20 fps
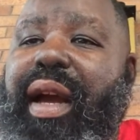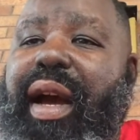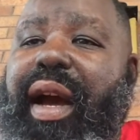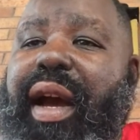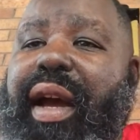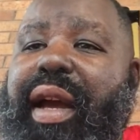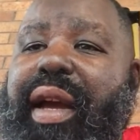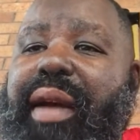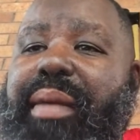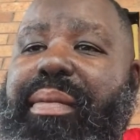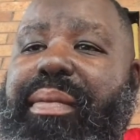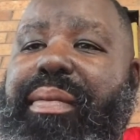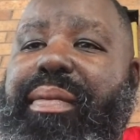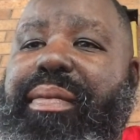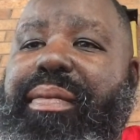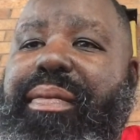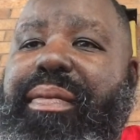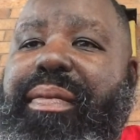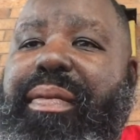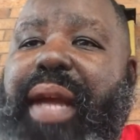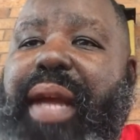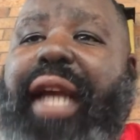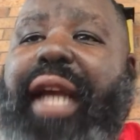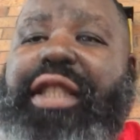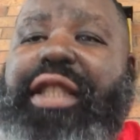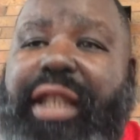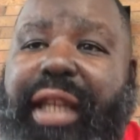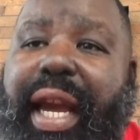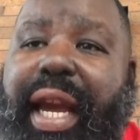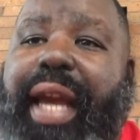I am
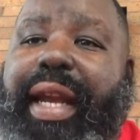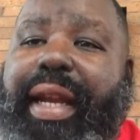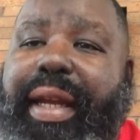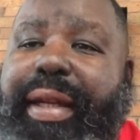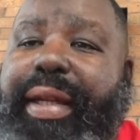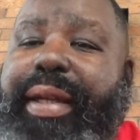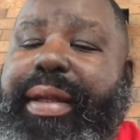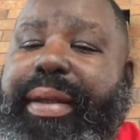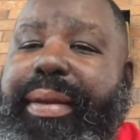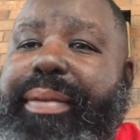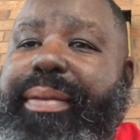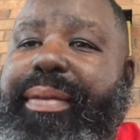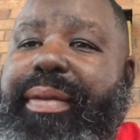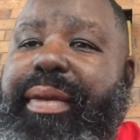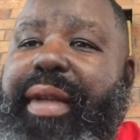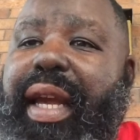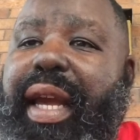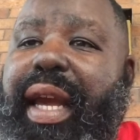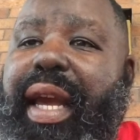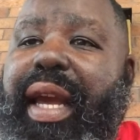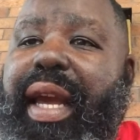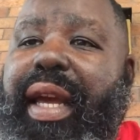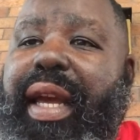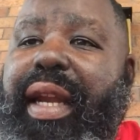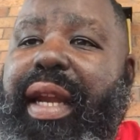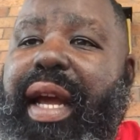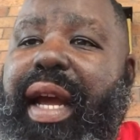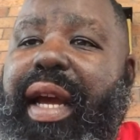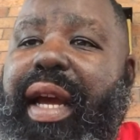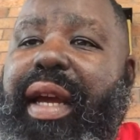educated,
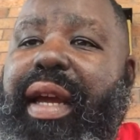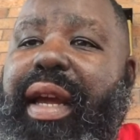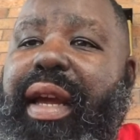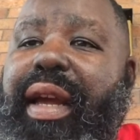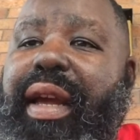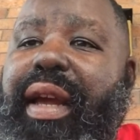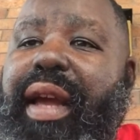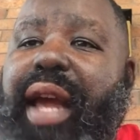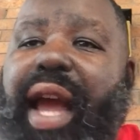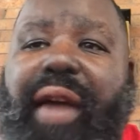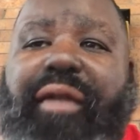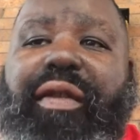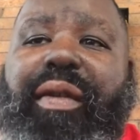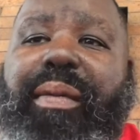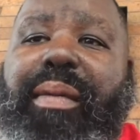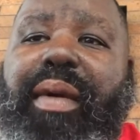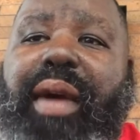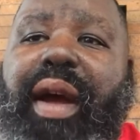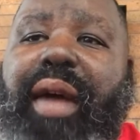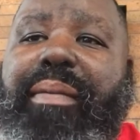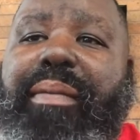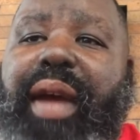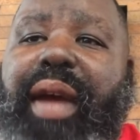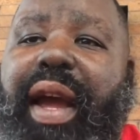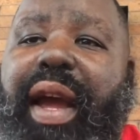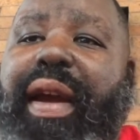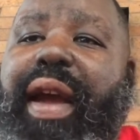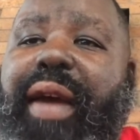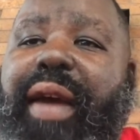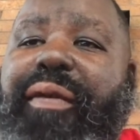and I
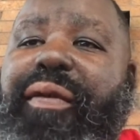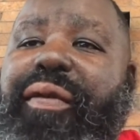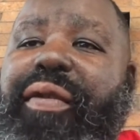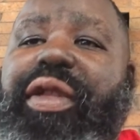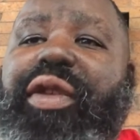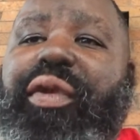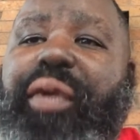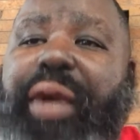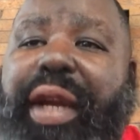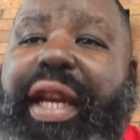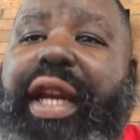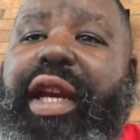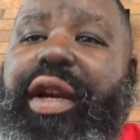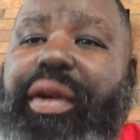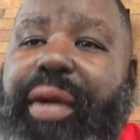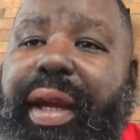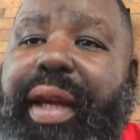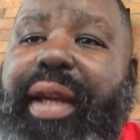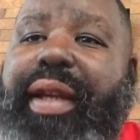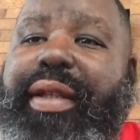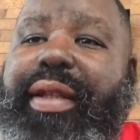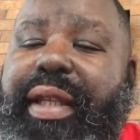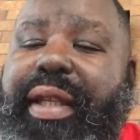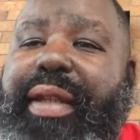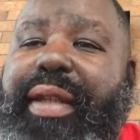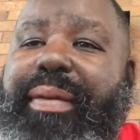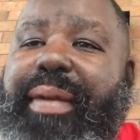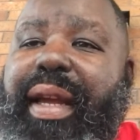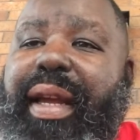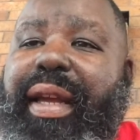have 3 degrees,
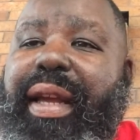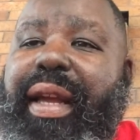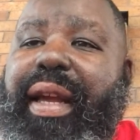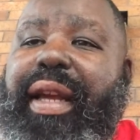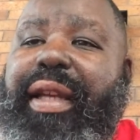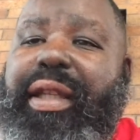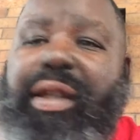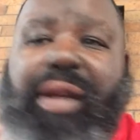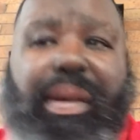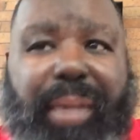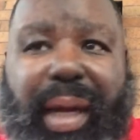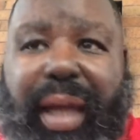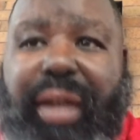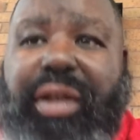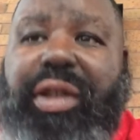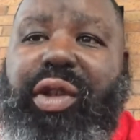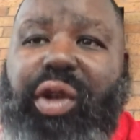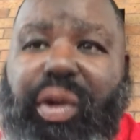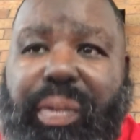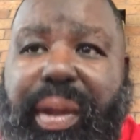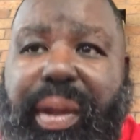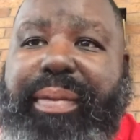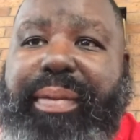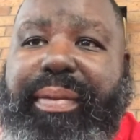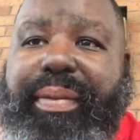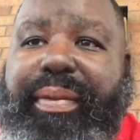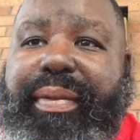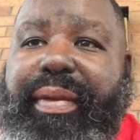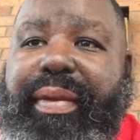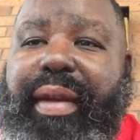so I'm not stupid.
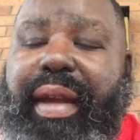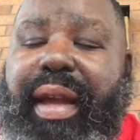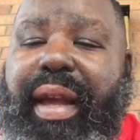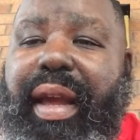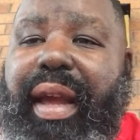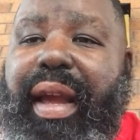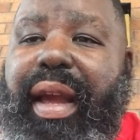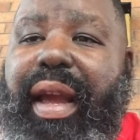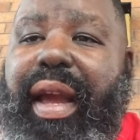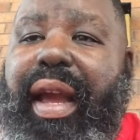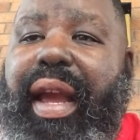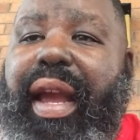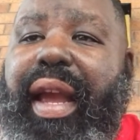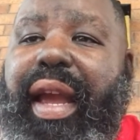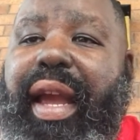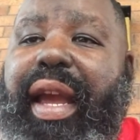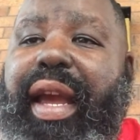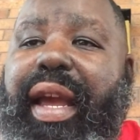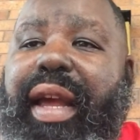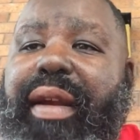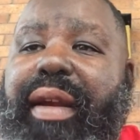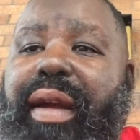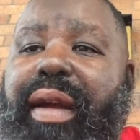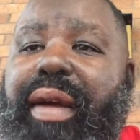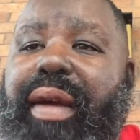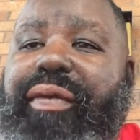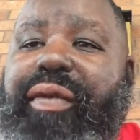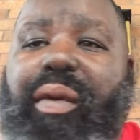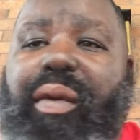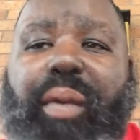And
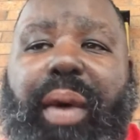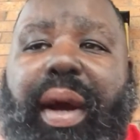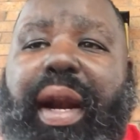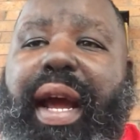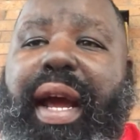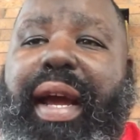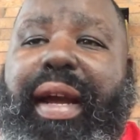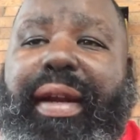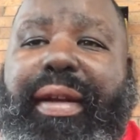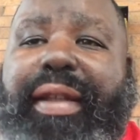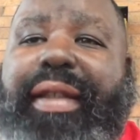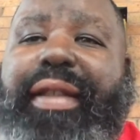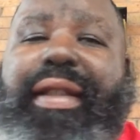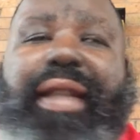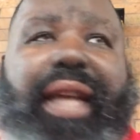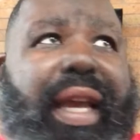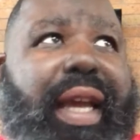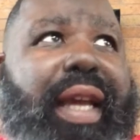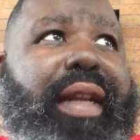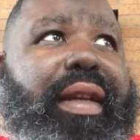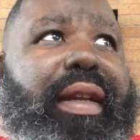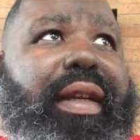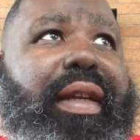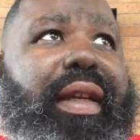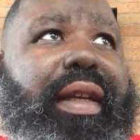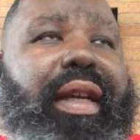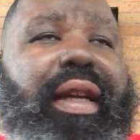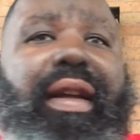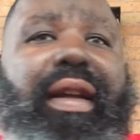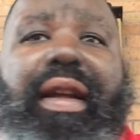from what I understand,
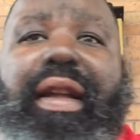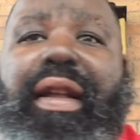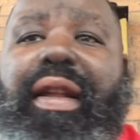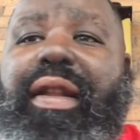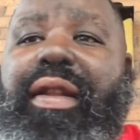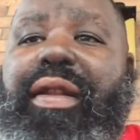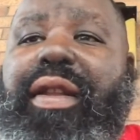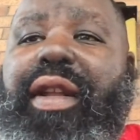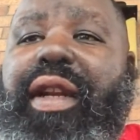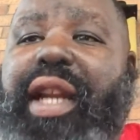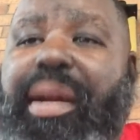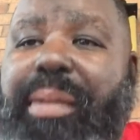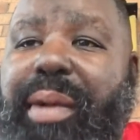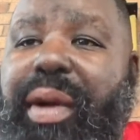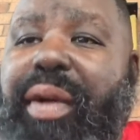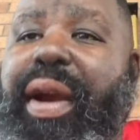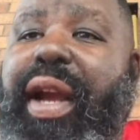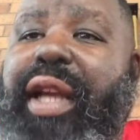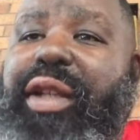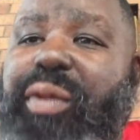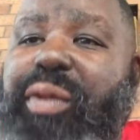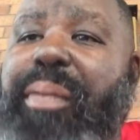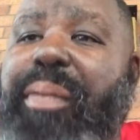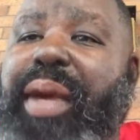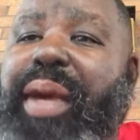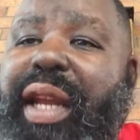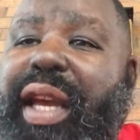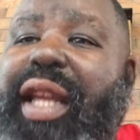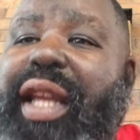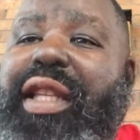the Democrats want
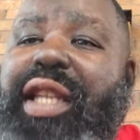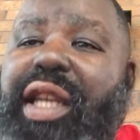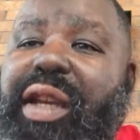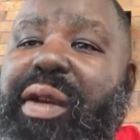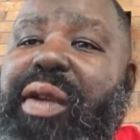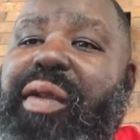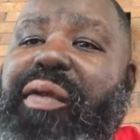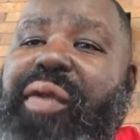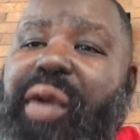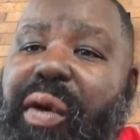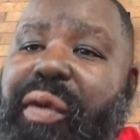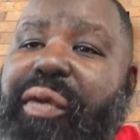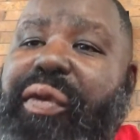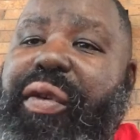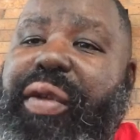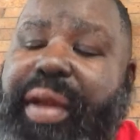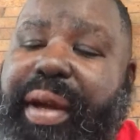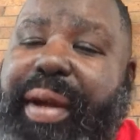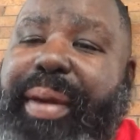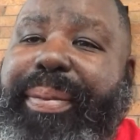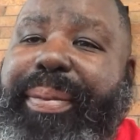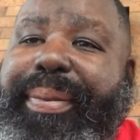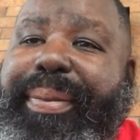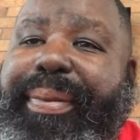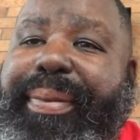me to continue to vote for them.